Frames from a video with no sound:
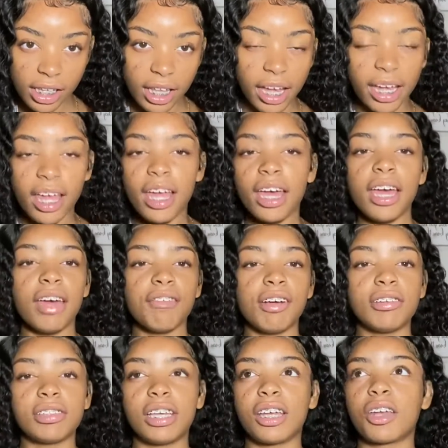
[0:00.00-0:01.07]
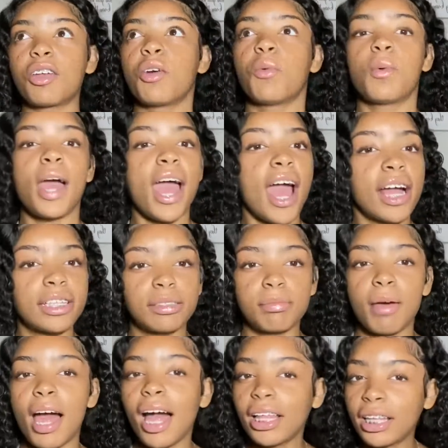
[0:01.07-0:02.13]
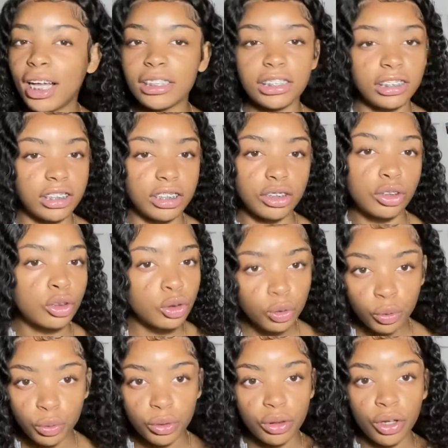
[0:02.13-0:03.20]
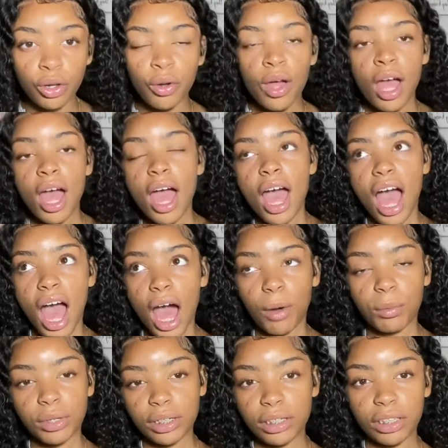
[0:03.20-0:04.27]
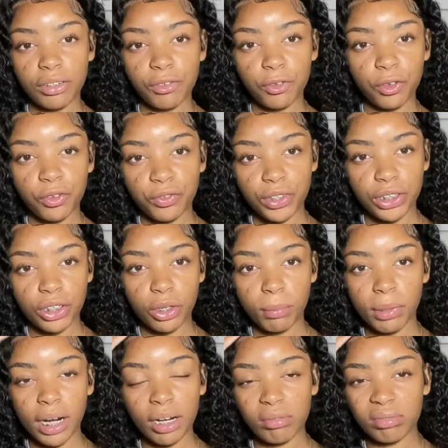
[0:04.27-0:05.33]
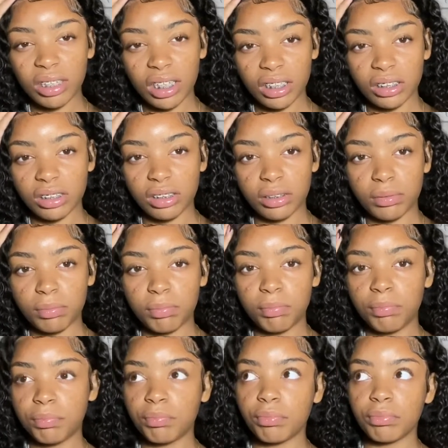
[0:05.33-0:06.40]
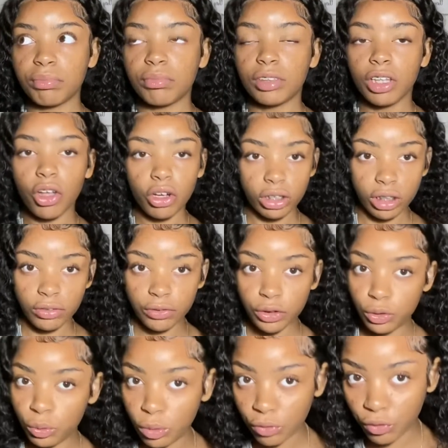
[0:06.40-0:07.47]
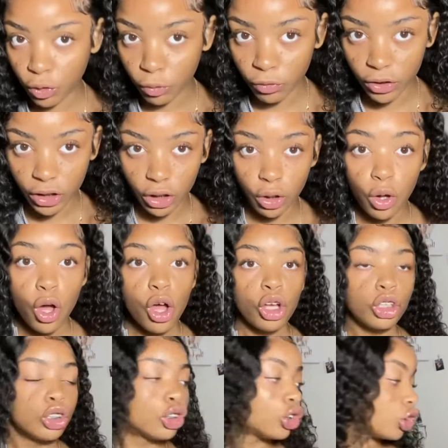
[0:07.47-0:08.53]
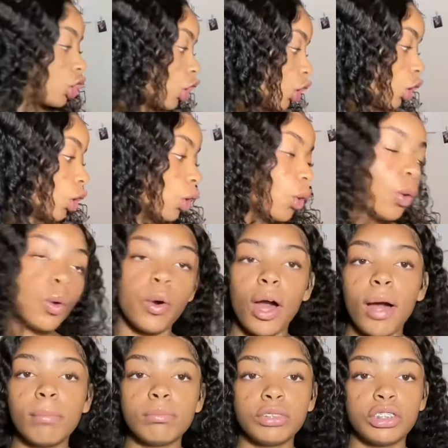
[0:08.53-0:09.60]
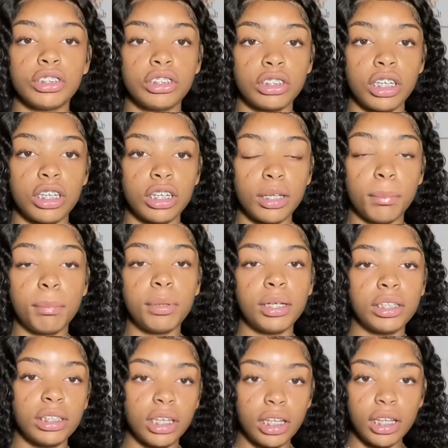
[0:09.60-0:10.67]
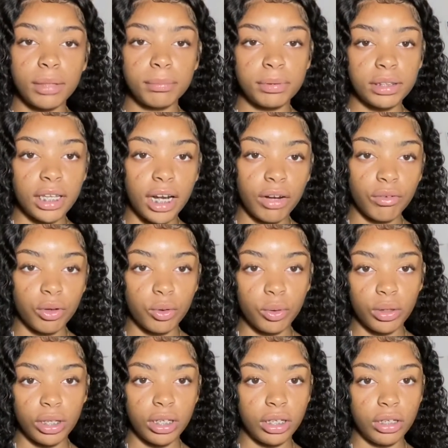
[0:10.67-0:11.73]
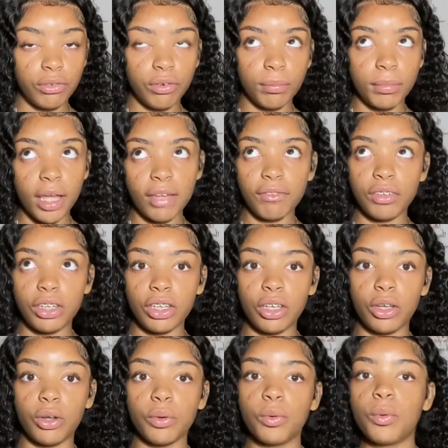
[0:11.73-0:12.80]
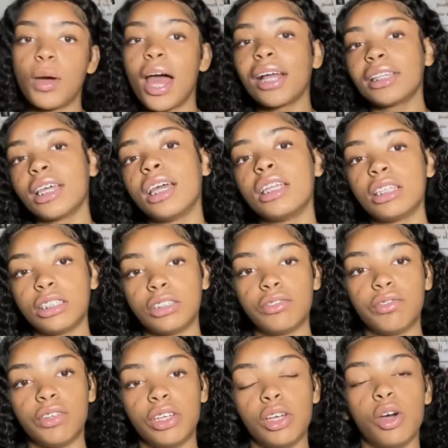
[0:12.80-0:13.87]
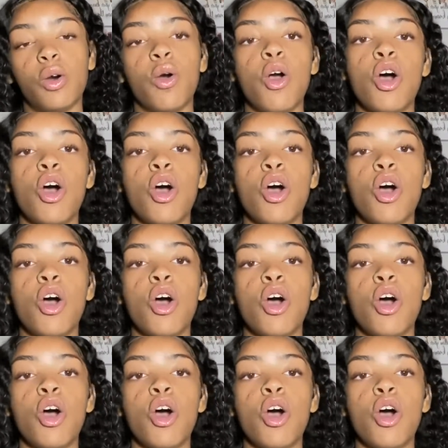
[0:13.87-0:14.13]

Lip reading: Like if I was getting my wax, my eyelashes done too, you know, I would have did a full video, but I don't think it's long enough to do a full video. So I'm just gonna put the clips that I recorded from that video at the end of this video.